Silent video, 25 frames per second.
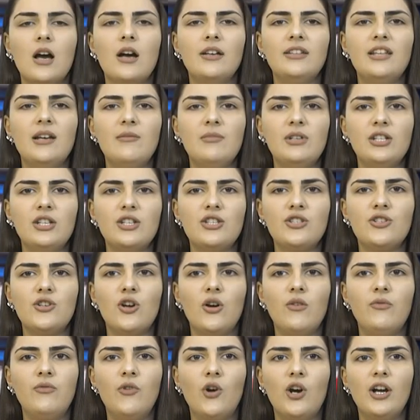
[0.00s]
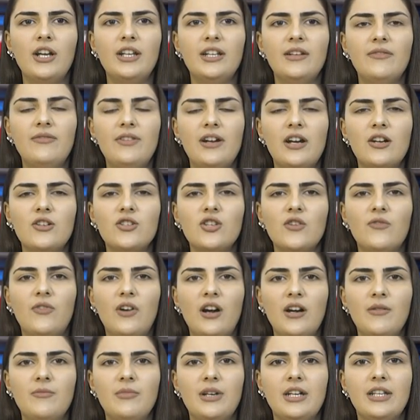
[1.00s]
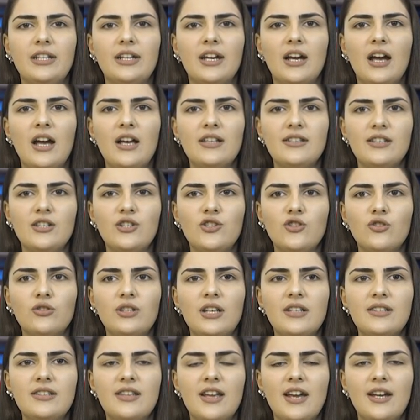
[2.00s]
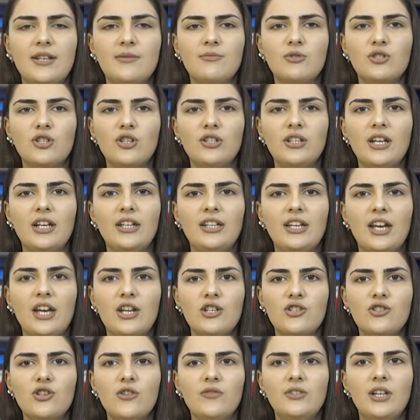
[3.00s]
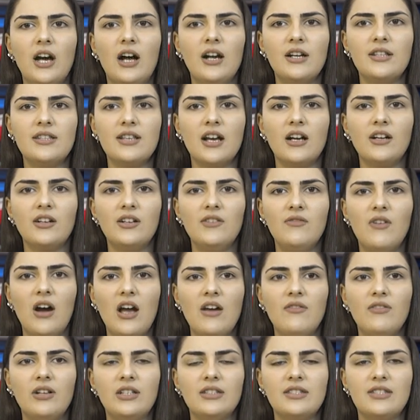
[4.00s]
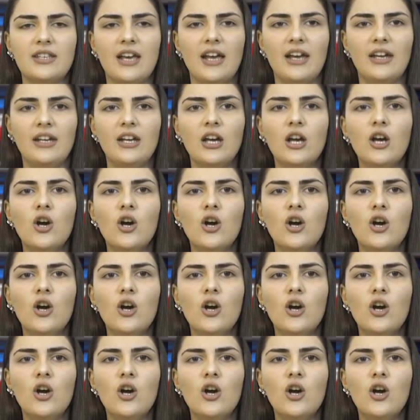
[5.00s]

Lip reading: The Ministry of Foreign Affairs of Armenia has issued a statement on the occasion of the Artsakh Revival Day.